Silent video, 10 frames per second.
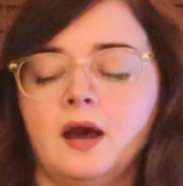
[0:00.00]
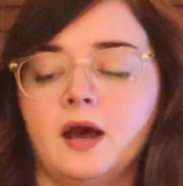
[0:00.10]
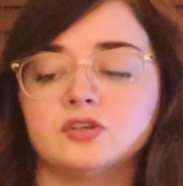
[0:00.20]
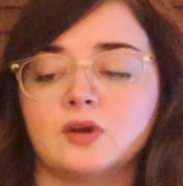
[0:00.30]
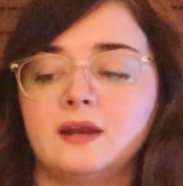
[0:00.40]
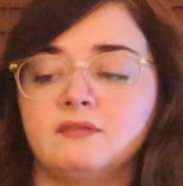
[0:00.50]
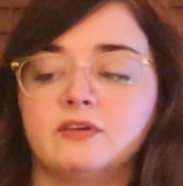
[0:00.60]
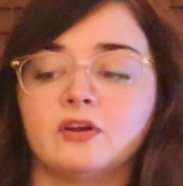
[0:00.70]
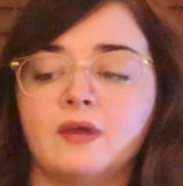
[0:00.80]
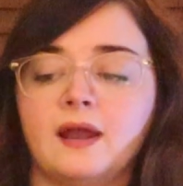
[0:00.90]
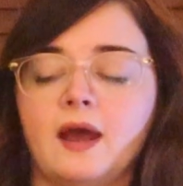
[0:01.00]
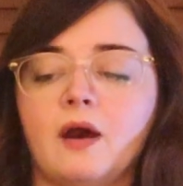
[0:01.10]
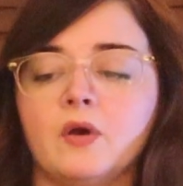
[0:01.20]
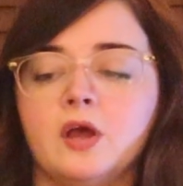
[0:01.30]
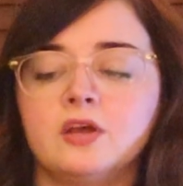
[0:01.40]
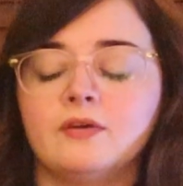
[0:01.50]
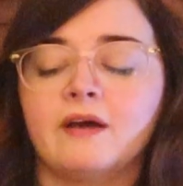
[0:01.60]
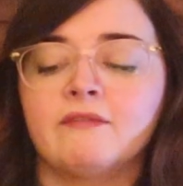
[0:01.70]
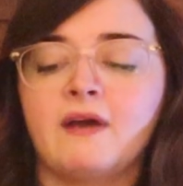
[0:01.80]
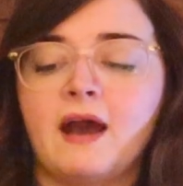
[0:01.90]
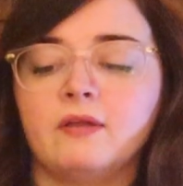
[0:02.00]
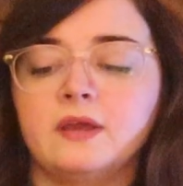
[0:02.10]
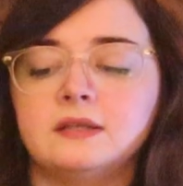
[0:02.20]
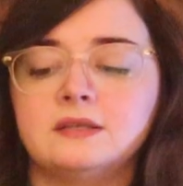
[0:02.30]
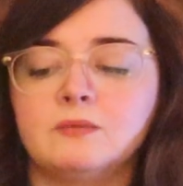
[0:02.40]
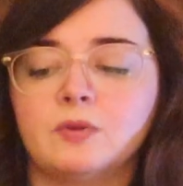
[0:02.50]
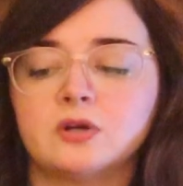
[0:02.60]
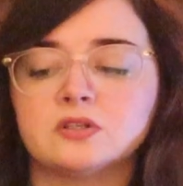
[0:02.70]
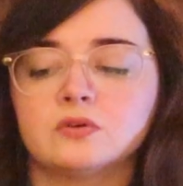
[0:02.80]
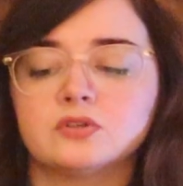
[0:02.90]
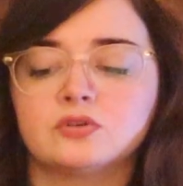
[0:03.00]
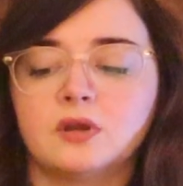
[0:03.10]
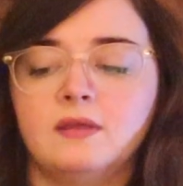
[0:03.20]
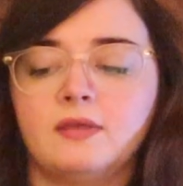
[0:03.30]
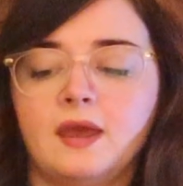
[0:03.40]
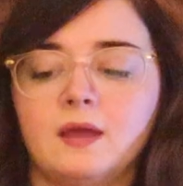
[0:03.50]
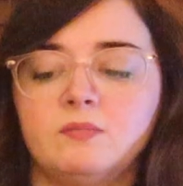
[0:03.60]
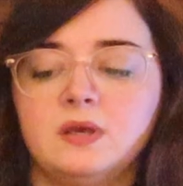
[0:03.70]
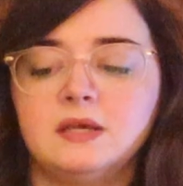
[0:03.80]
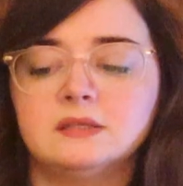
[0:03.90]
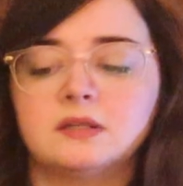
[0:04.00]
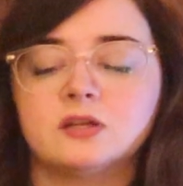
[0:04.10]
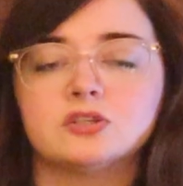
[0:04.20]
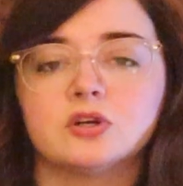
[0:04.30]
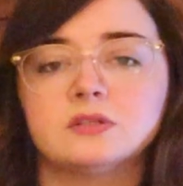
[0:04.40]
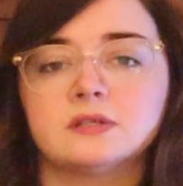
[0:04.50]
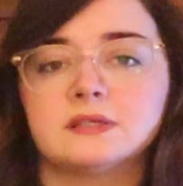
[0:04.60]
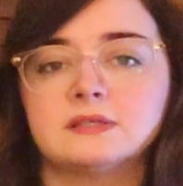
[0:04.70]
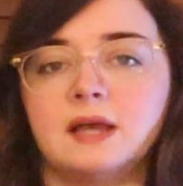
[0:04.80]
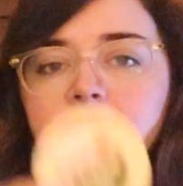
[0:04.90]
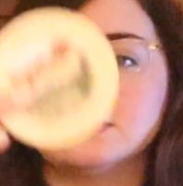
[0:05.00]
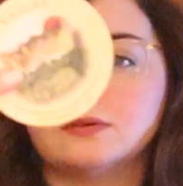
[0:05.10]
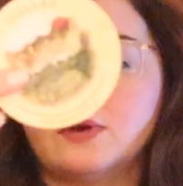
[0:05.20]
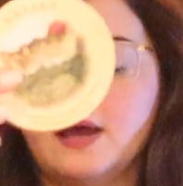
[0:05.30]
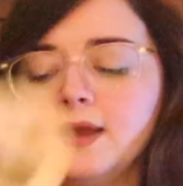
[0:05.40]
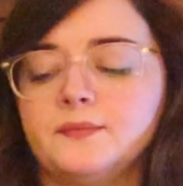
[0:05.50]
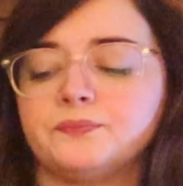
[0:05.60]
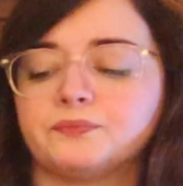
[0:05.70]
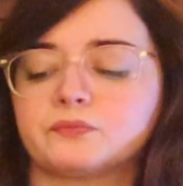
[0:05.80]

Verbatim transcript: uh, trying to figure that out. You have Valley, deep personal strength and peace that assures success, okay?